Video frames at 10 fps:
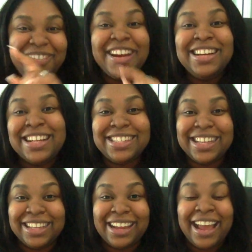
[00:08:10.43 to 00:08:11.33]
very
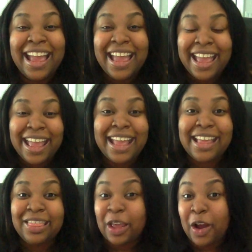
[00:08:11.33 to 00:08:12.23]
distantly
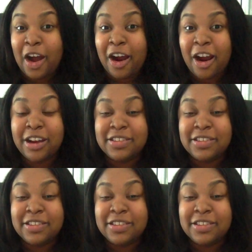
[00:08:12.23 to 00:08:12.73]
in the card.